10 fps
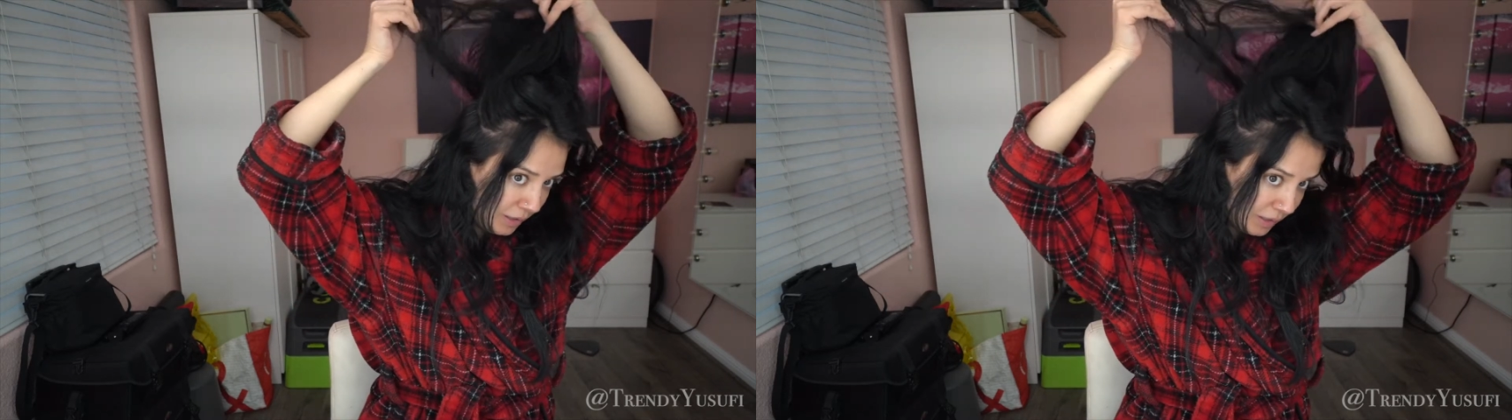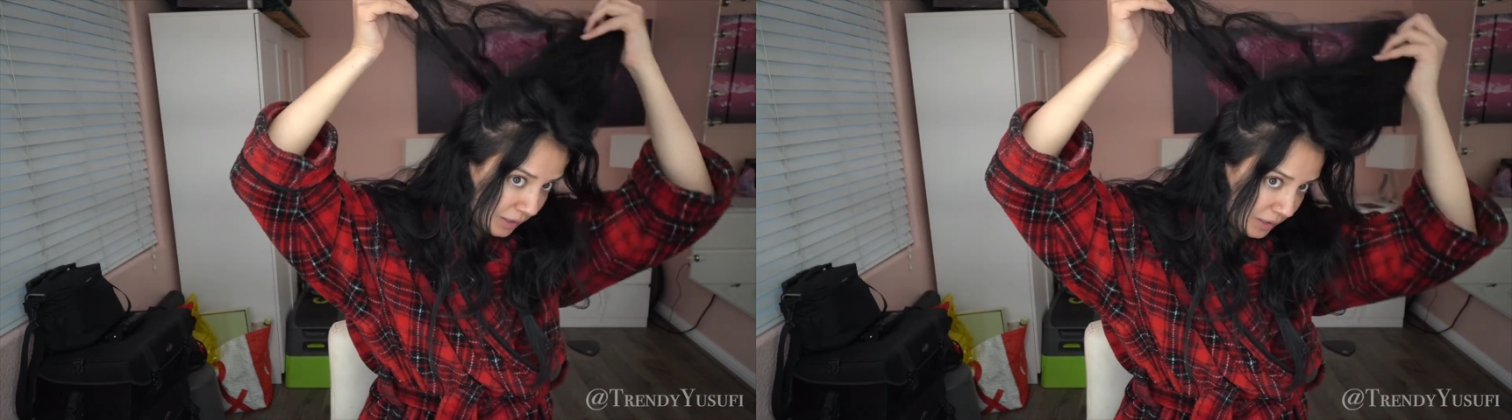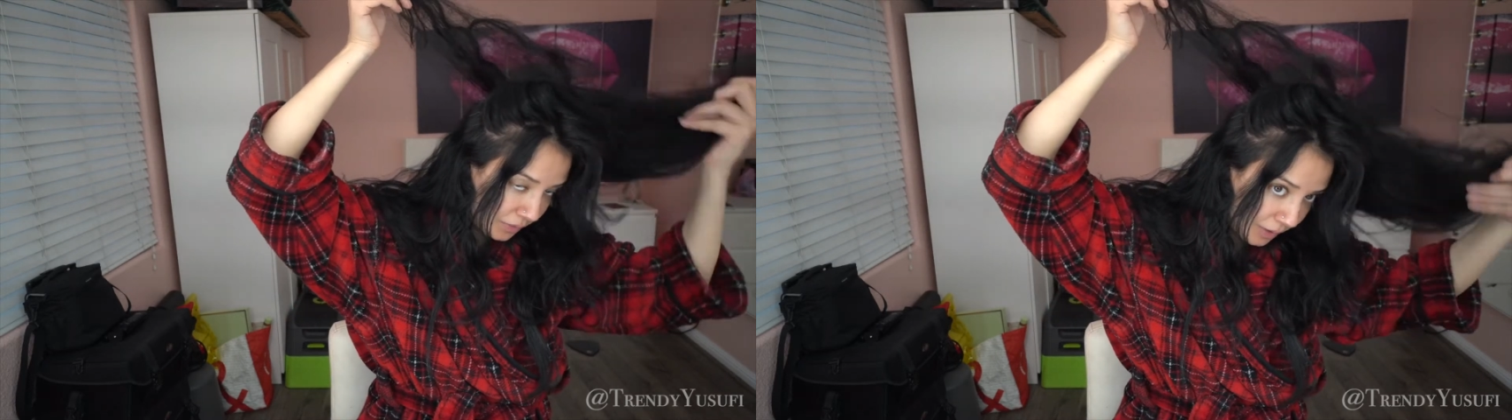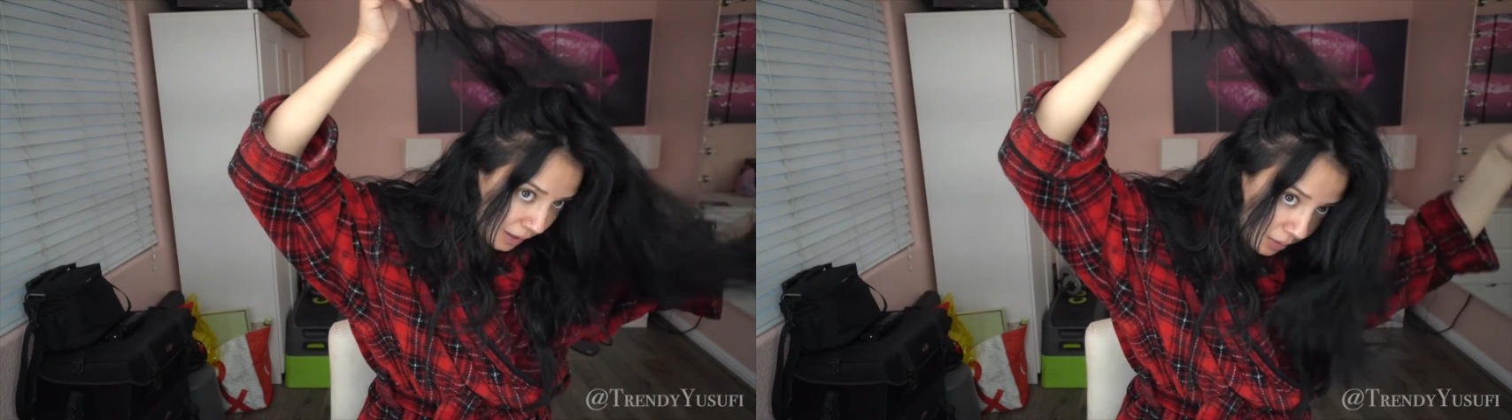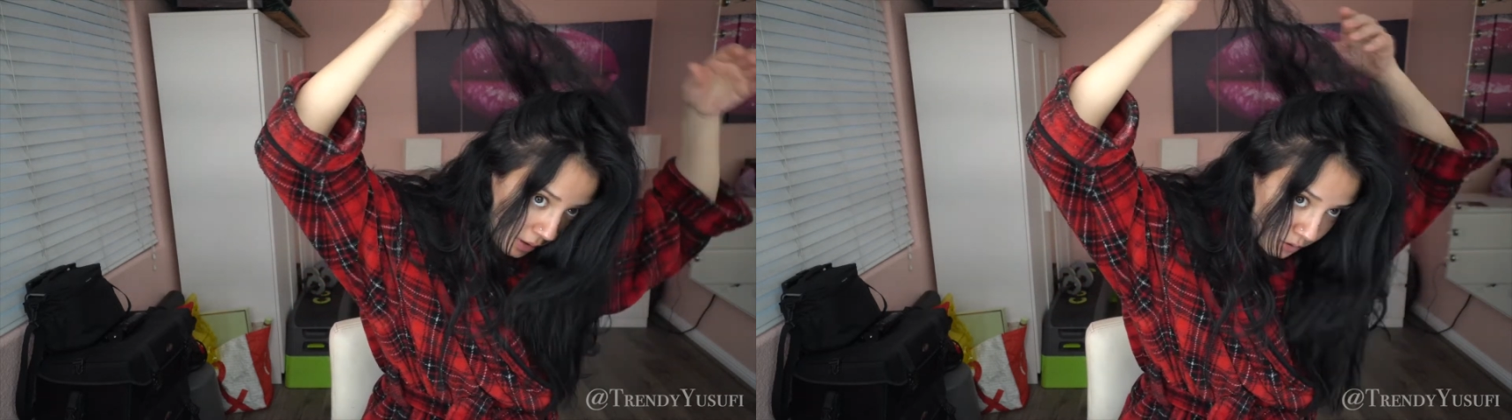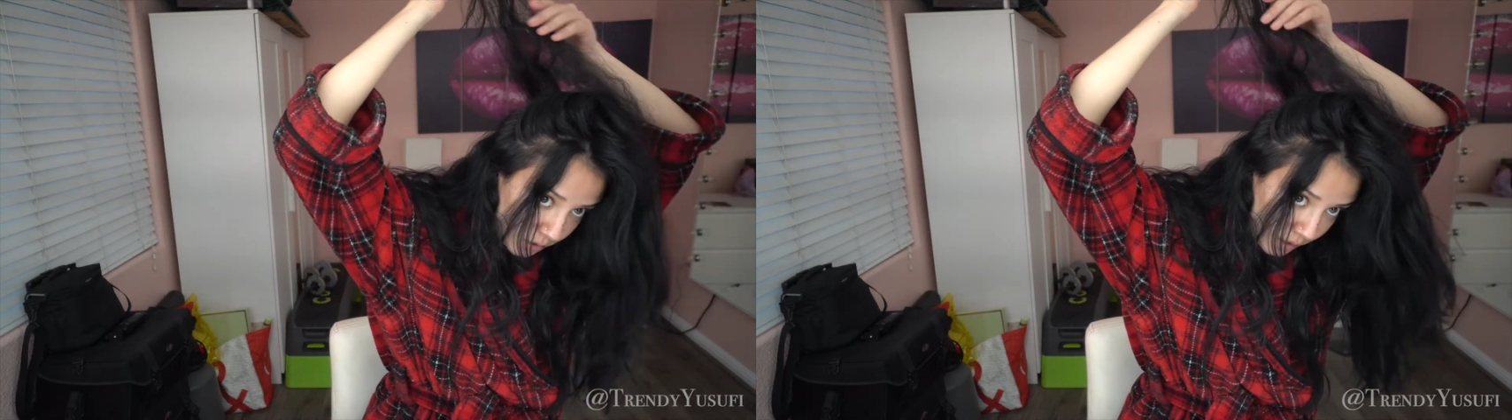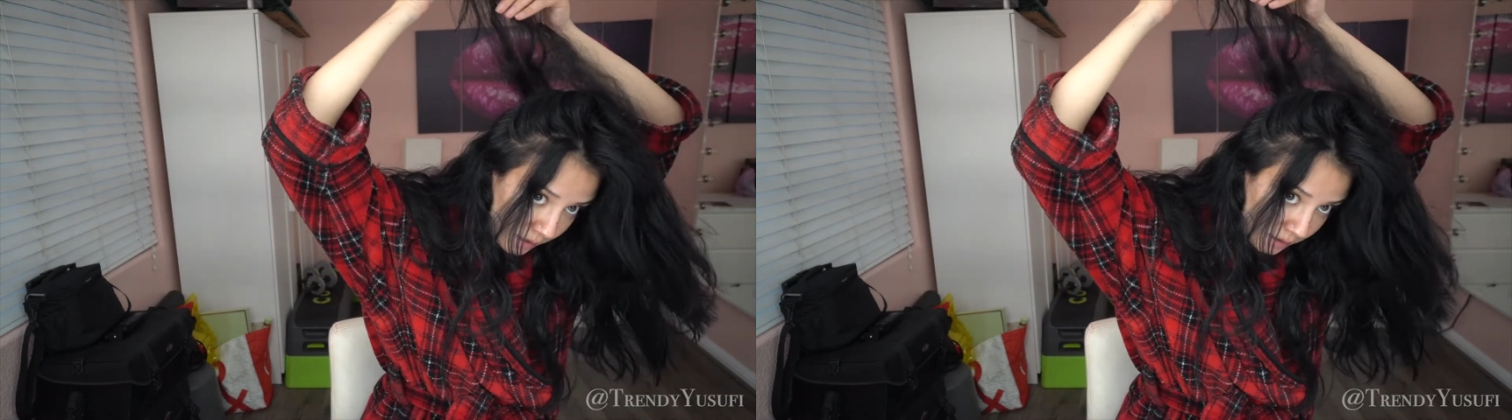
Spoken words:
because if I were to dry